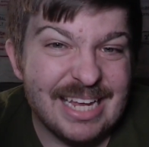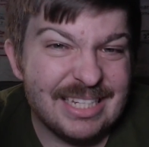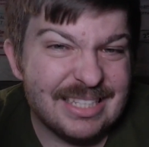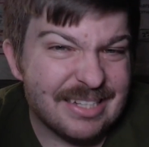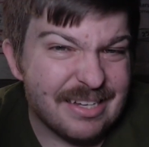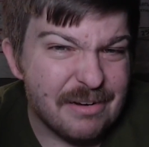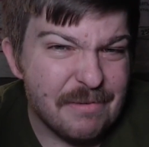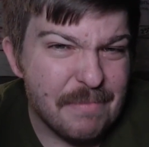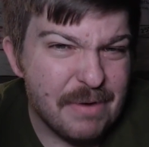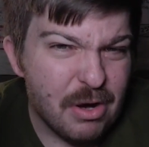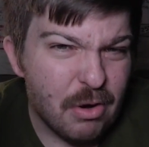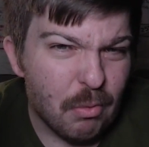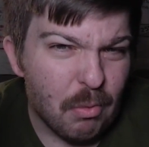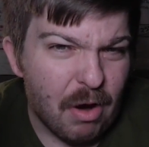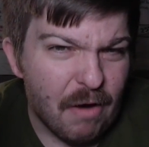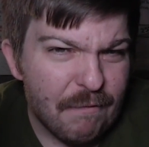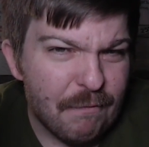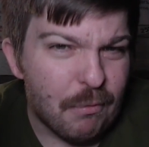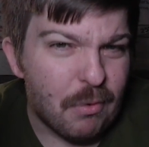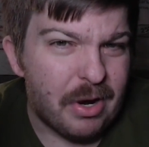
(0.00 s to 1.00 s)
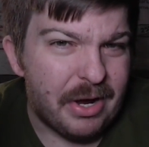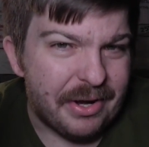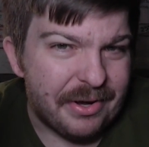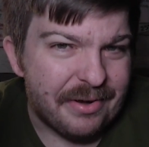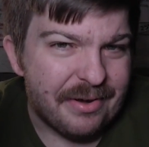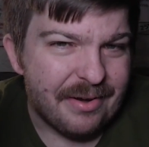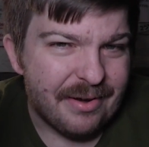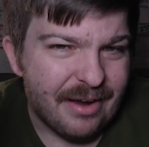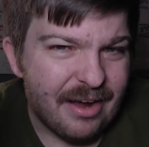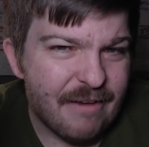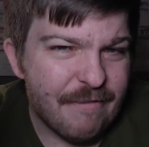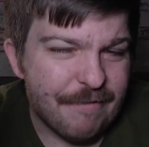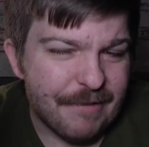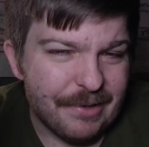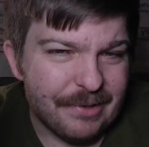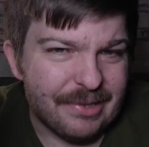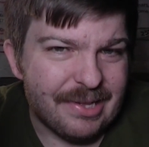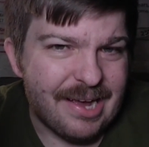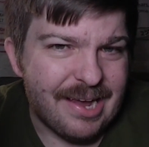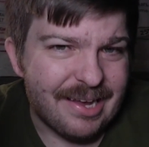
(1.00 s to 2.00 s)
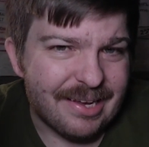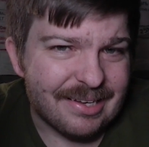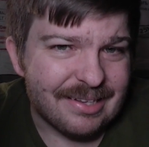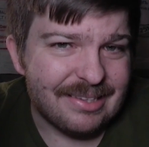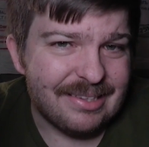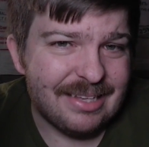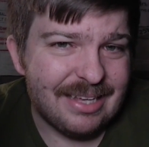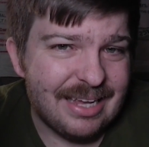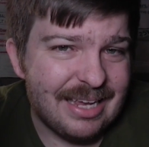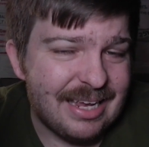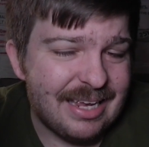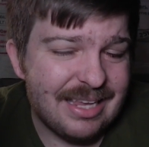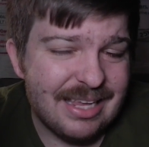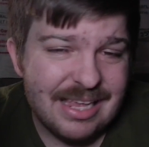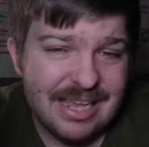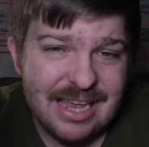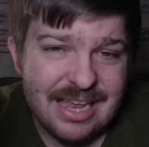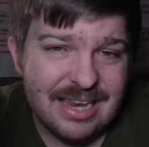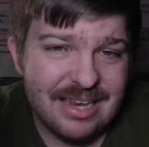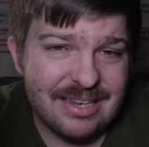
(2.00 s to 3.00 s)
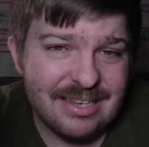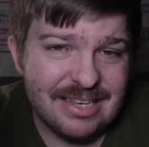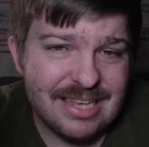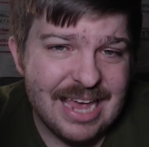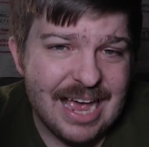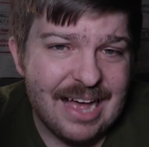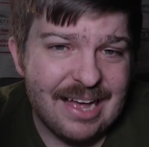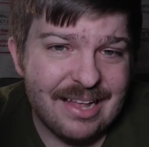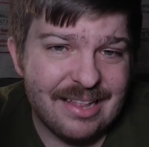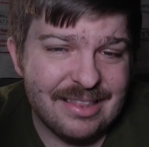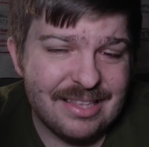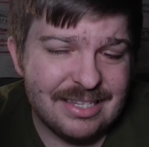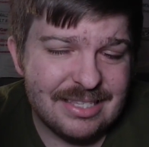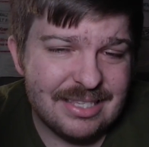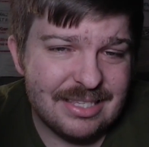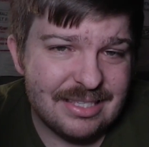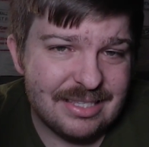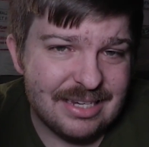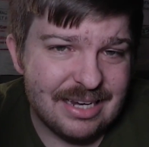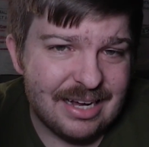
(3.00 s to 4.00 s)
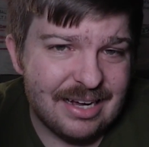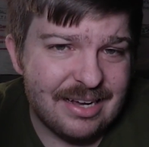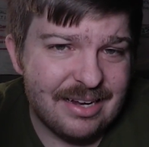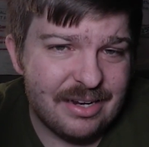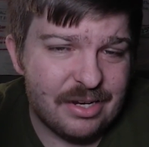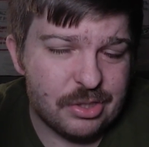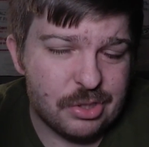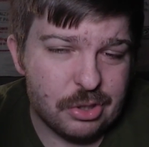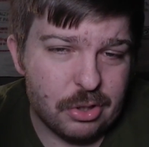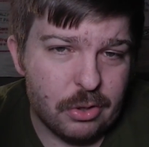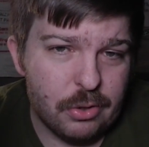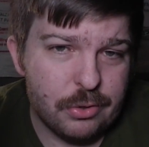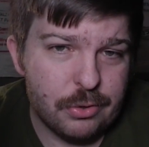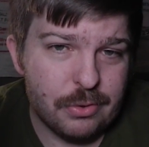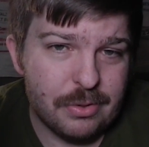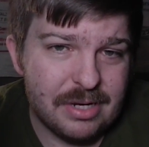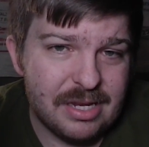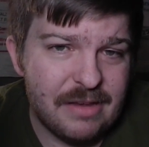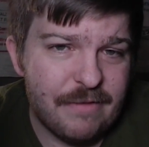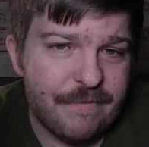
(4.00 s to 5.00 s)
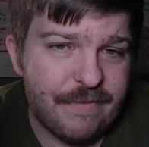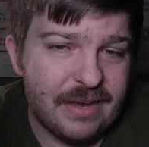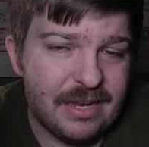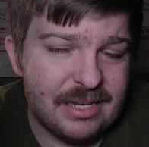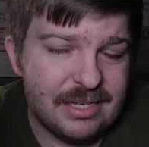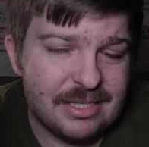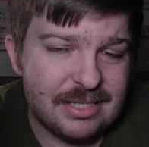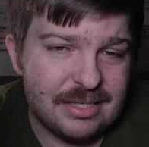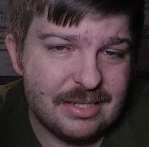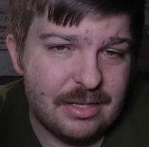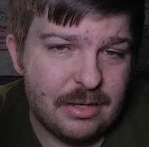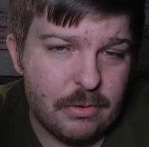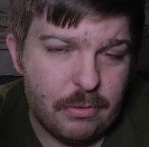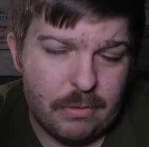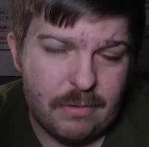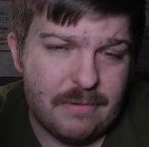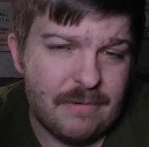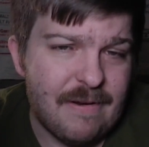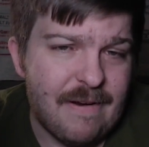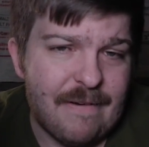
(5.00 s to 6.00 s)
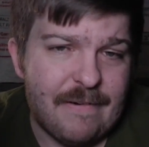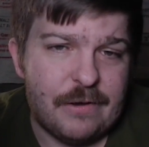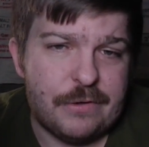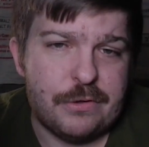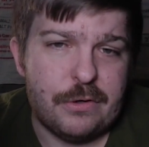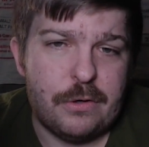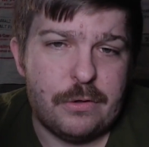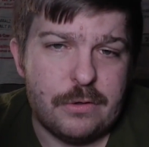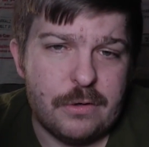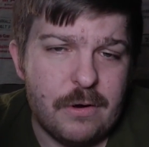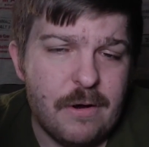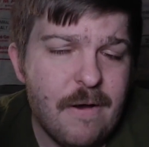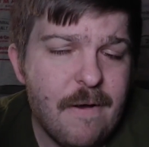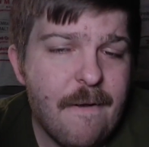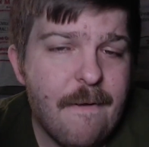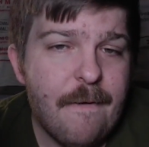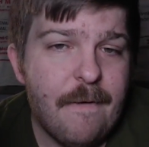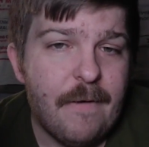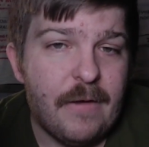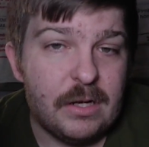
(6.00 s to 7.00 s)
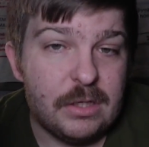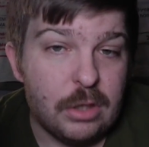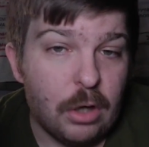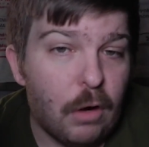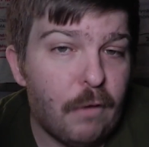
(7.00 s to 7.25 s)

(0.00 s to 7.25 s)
it's going to be a rough one. I feel like, uh, and yeah, this is not a Charger defense or not a Charger, a